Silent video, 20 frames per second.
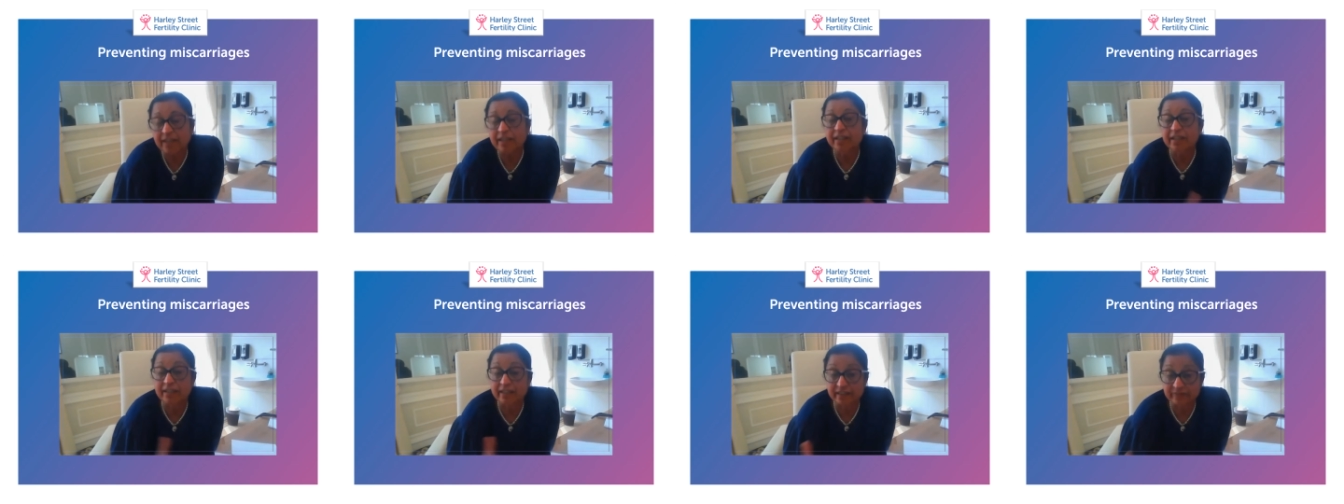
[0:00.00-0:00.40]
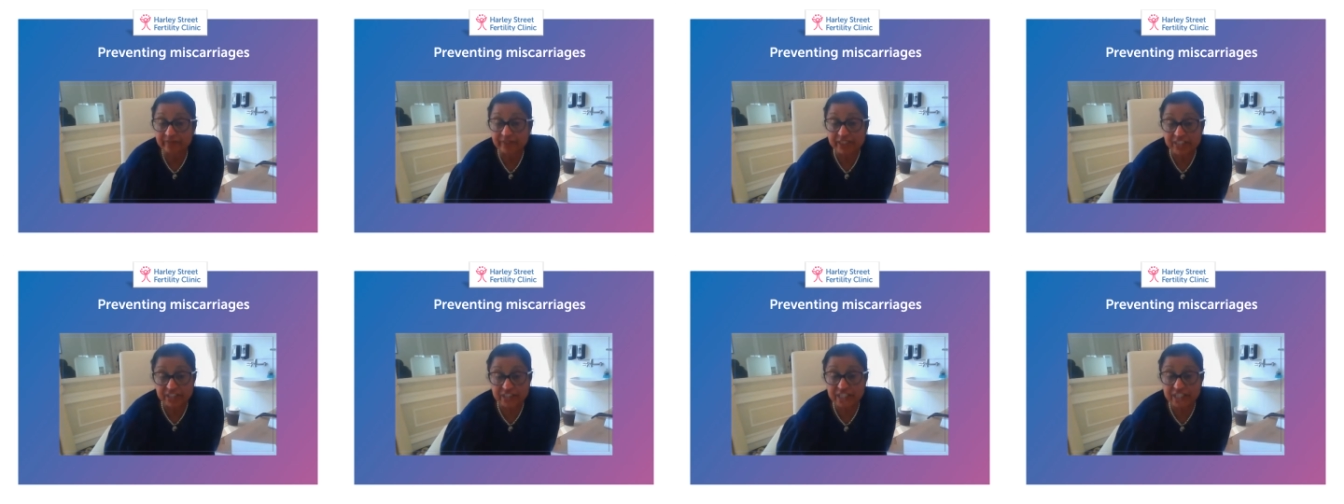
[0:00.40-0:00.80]
which
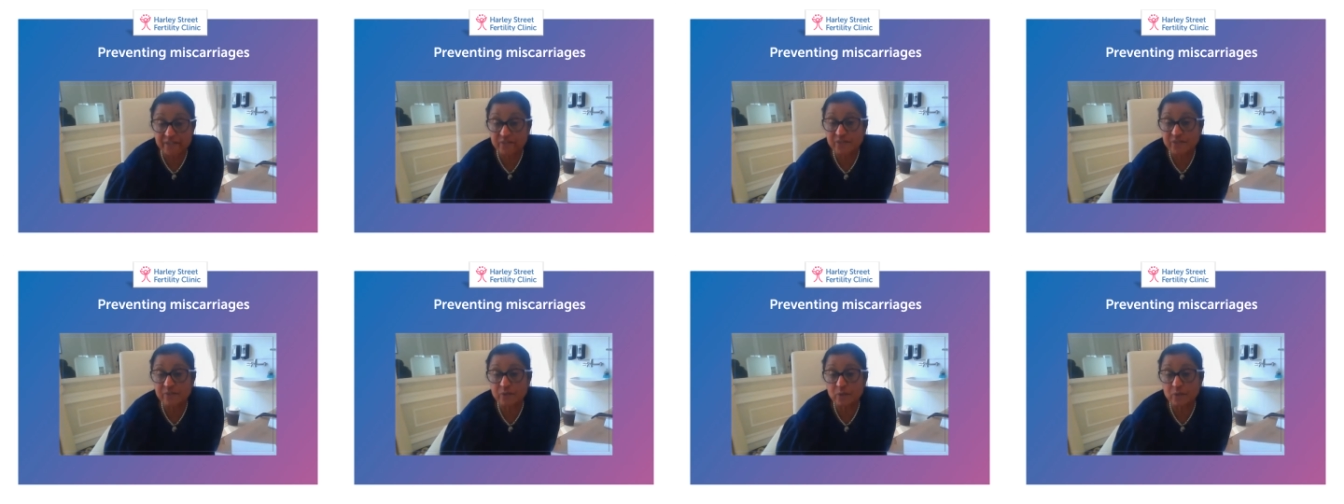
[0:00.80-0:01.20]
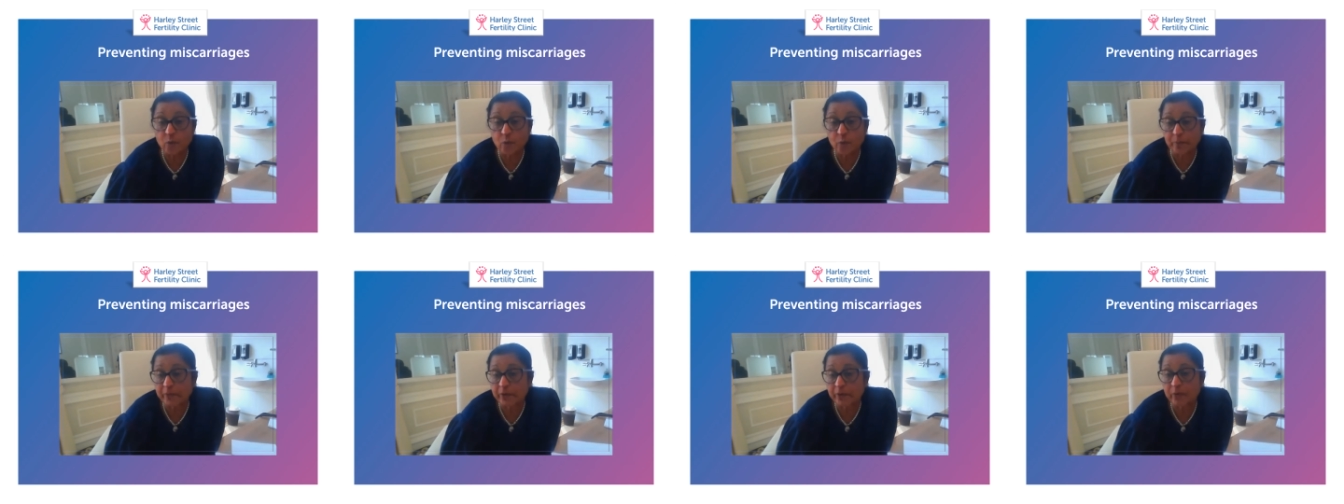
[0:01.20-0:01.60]
gives hope
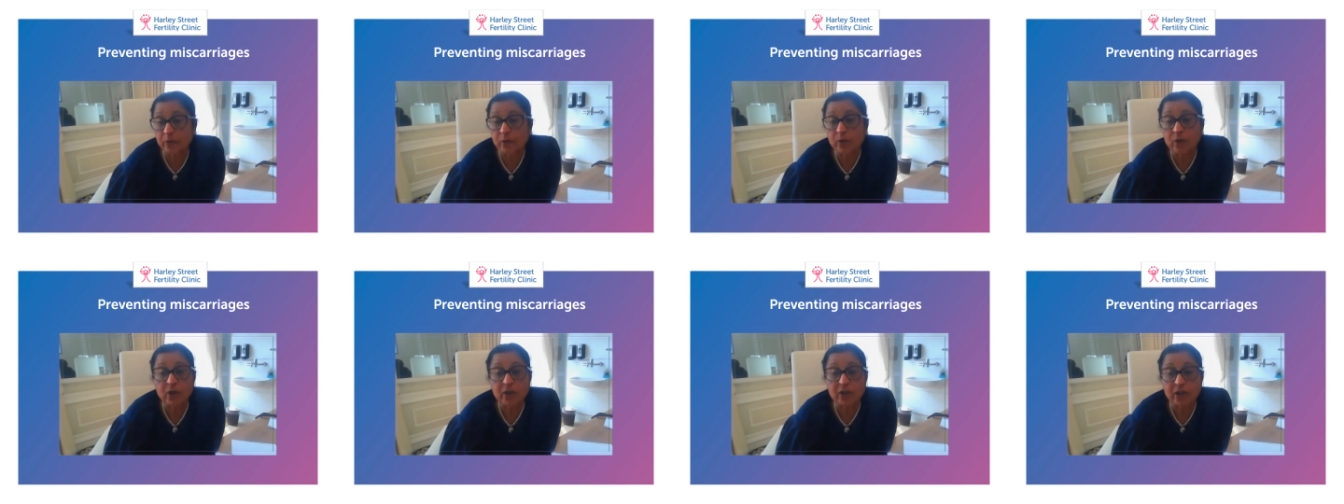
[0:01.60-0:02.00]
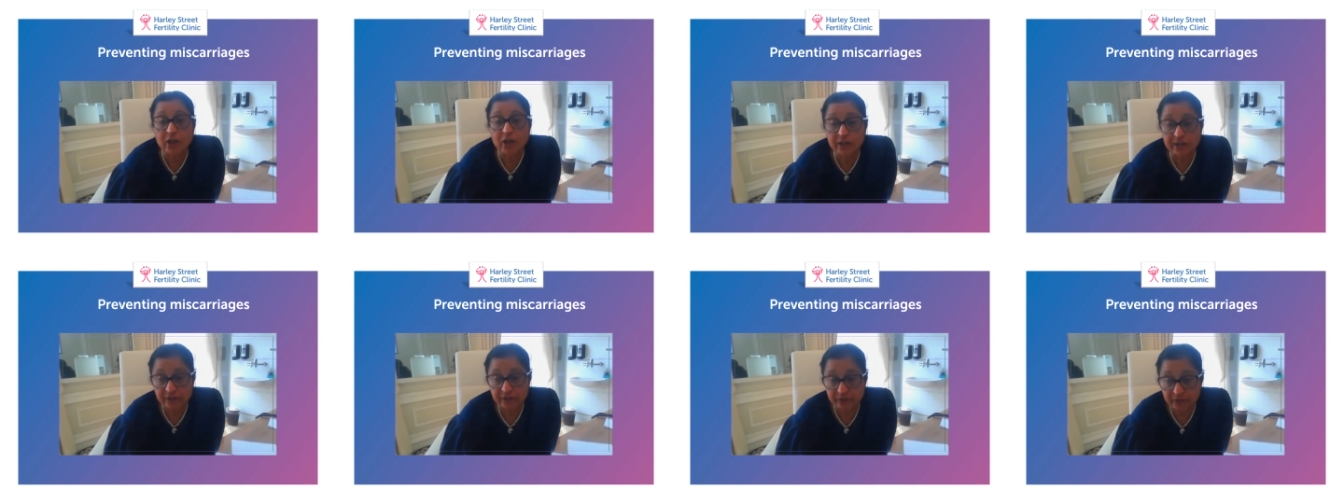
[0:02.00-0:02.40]
to a lot
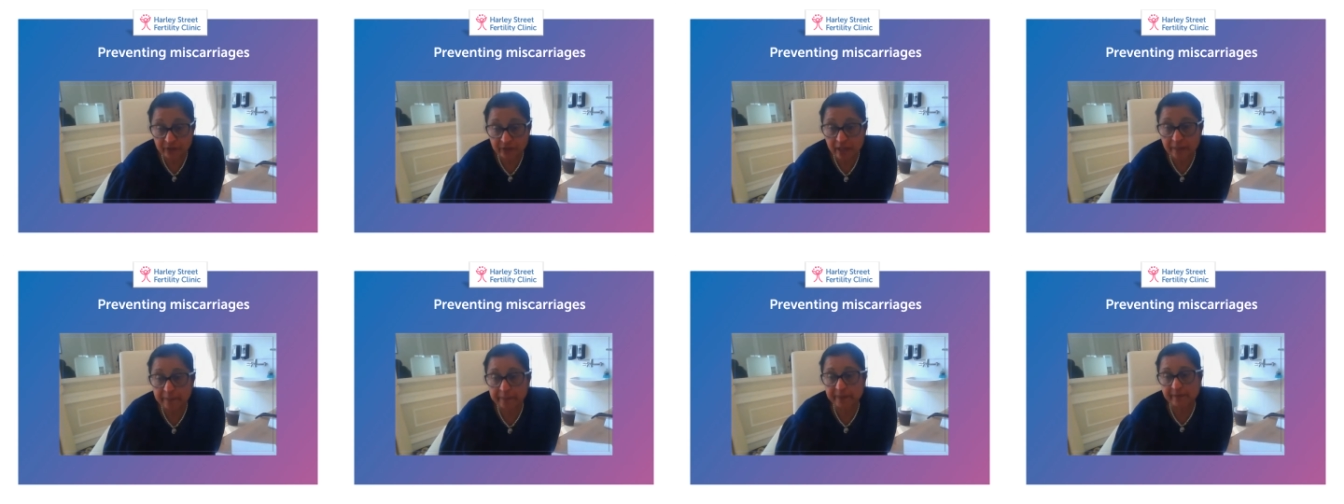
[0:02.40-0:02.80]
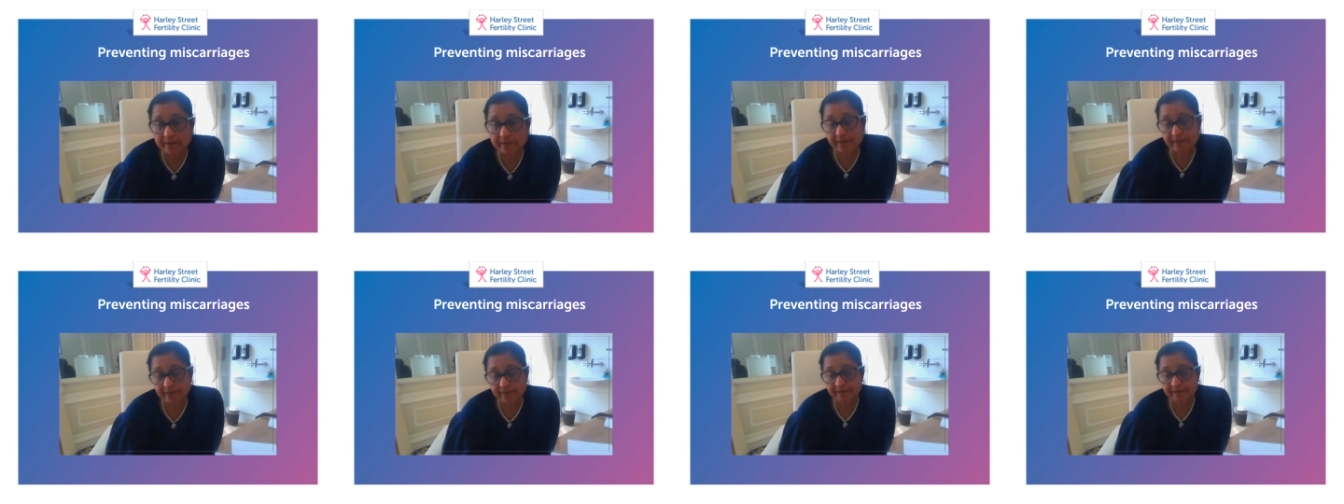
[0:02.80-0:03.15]
of couples.